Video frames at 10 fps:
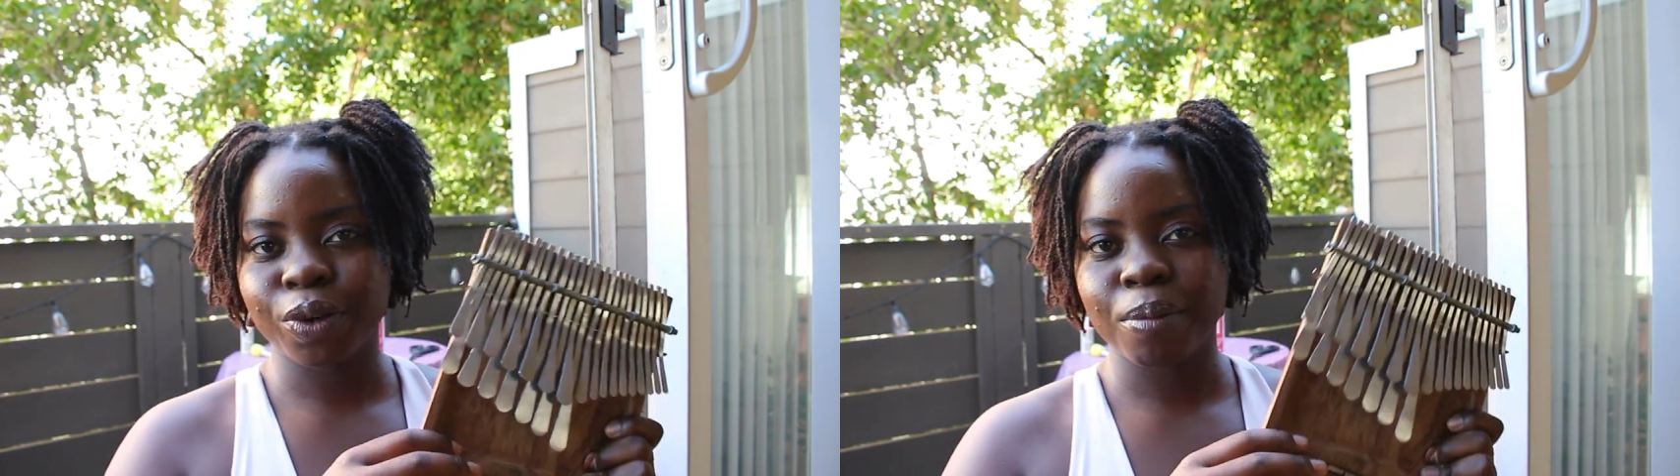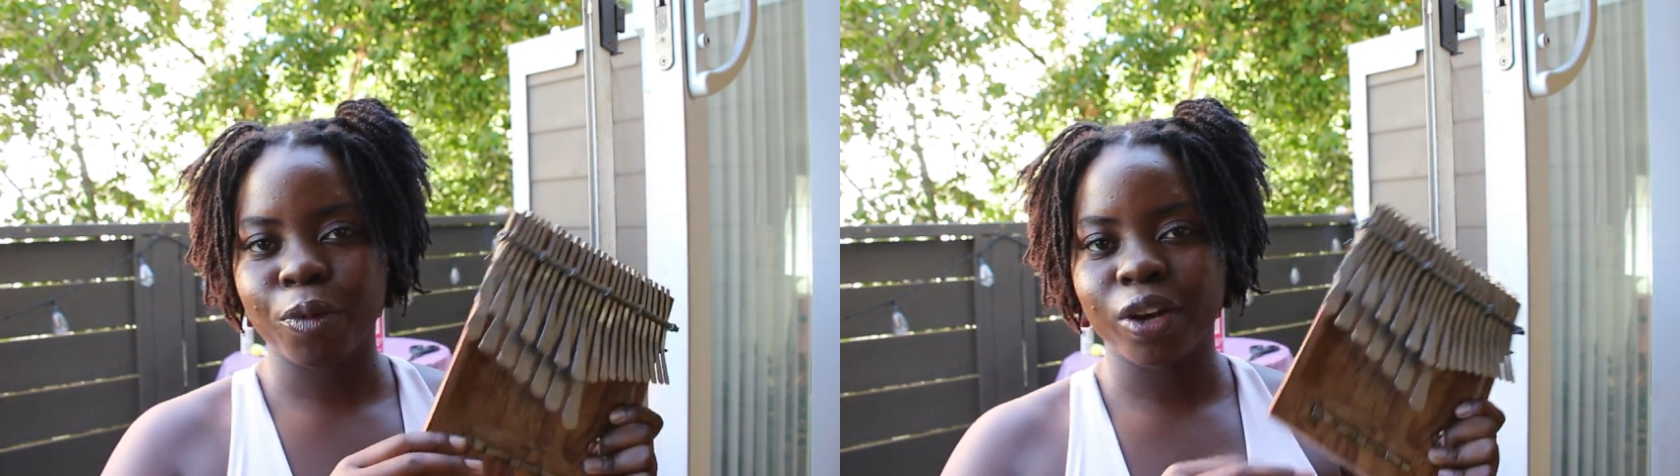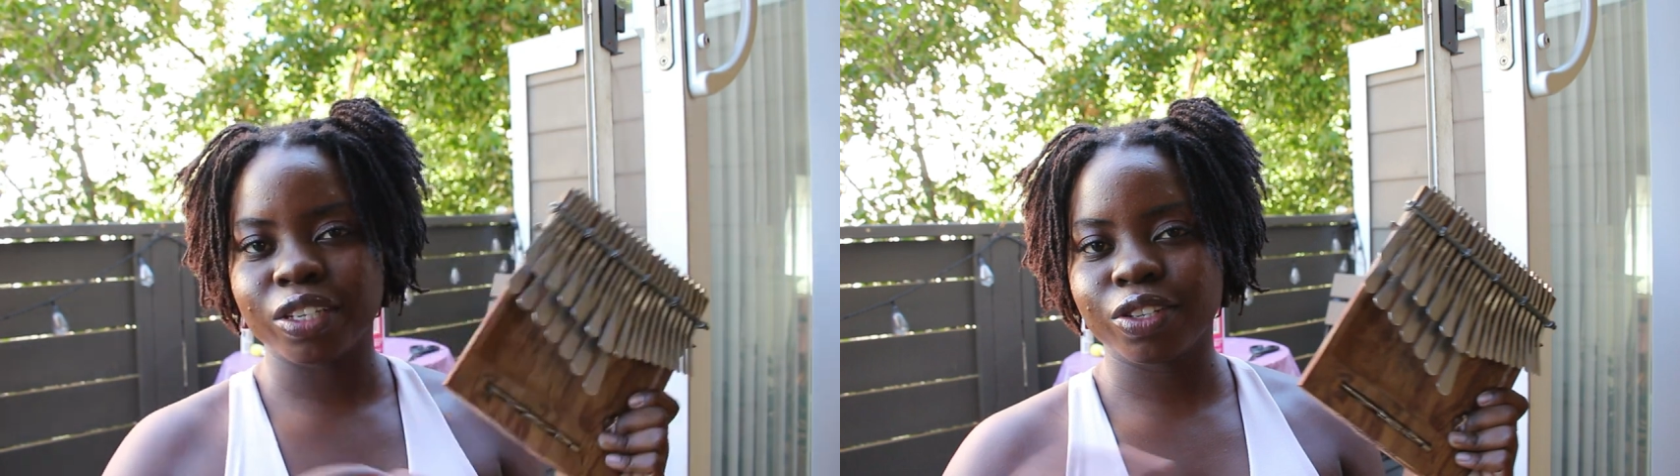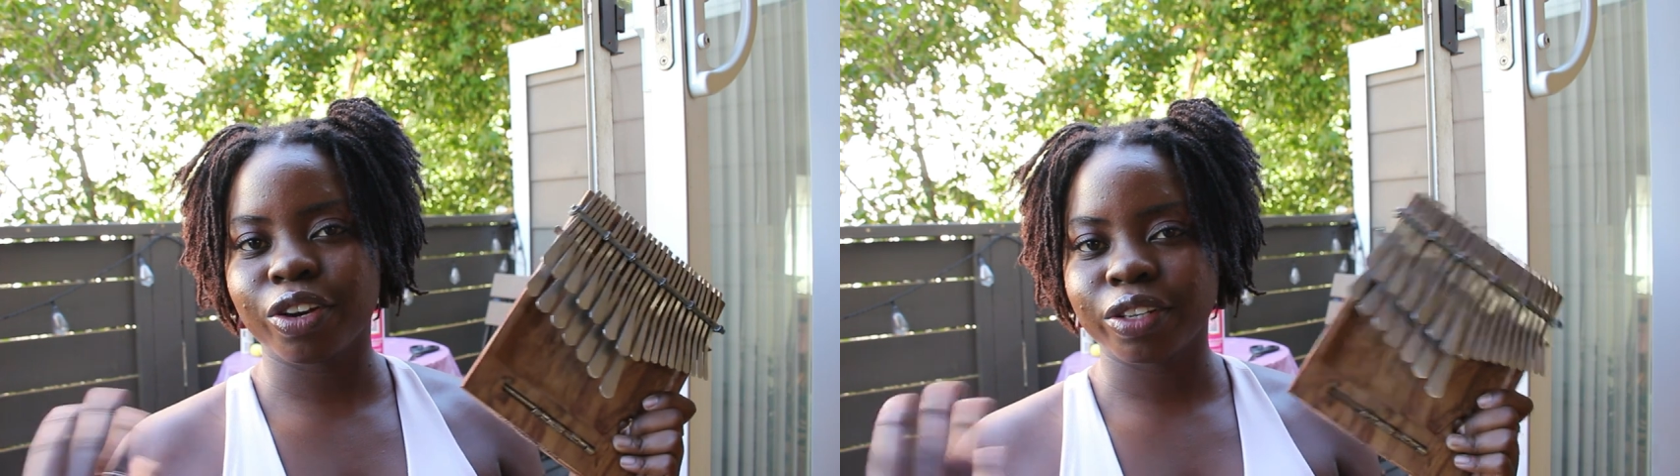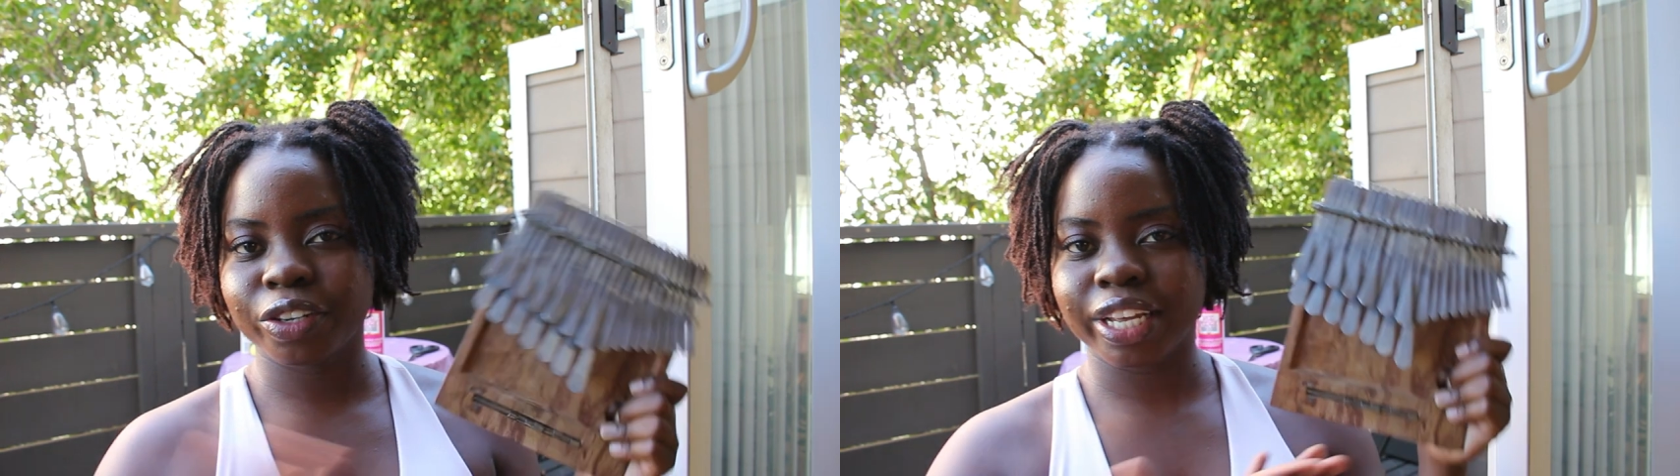I'm going to
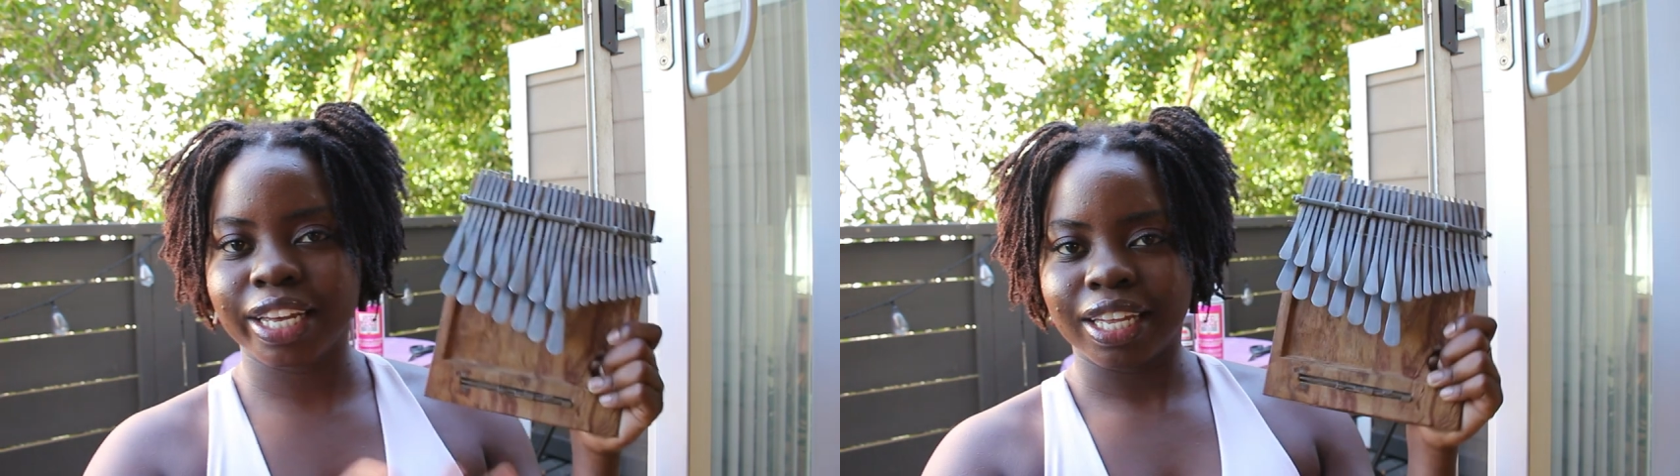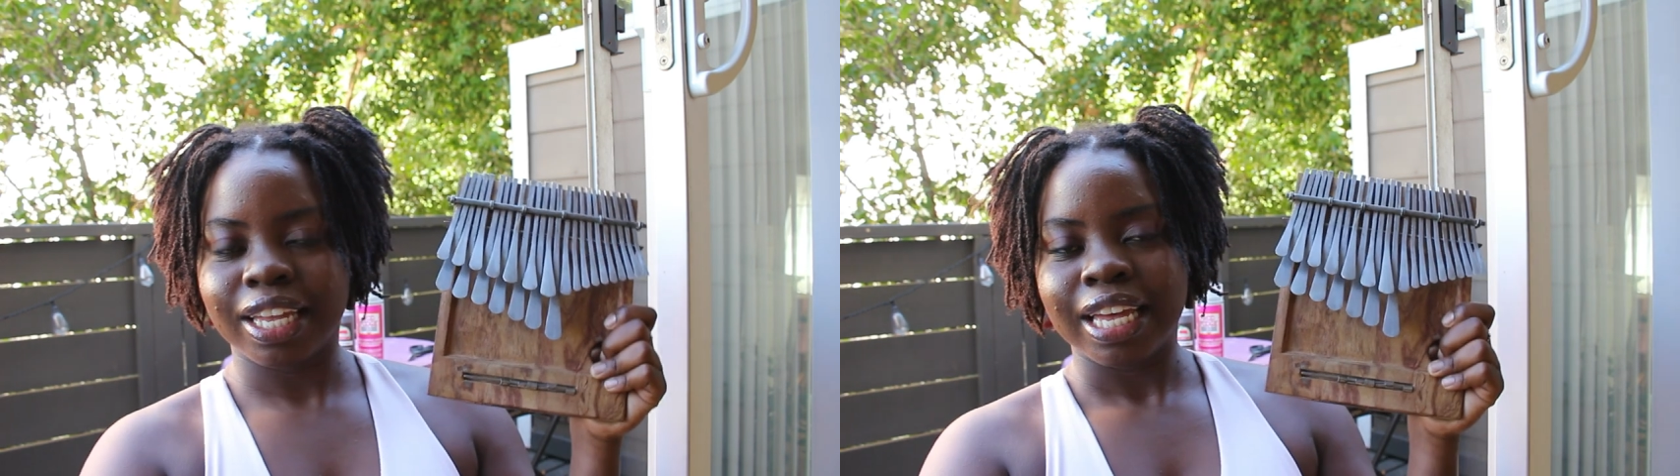start learning